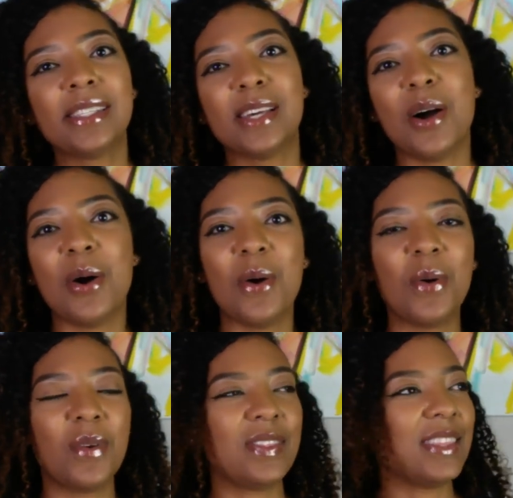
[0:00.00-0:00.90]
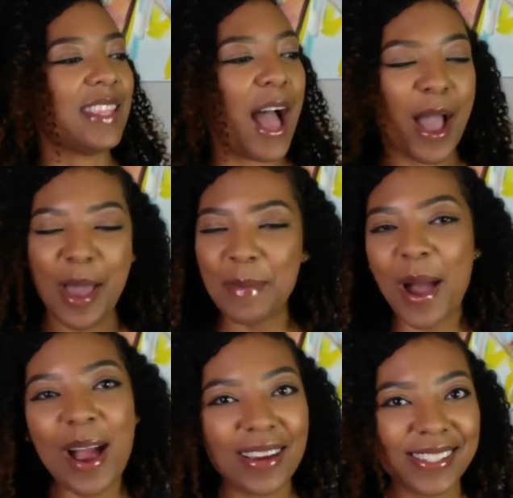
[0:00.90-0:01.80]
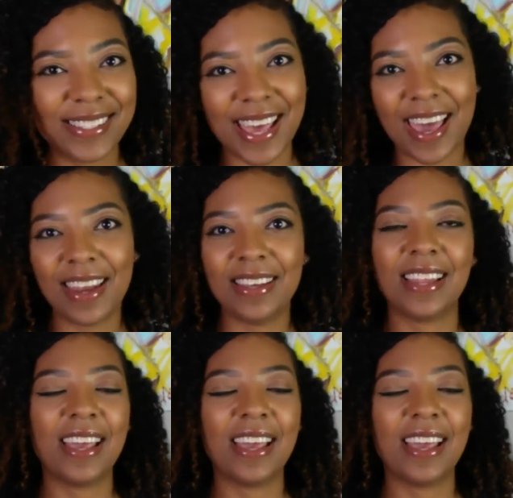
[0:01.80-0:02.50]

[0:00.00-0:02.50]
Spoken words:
So I had my heart set.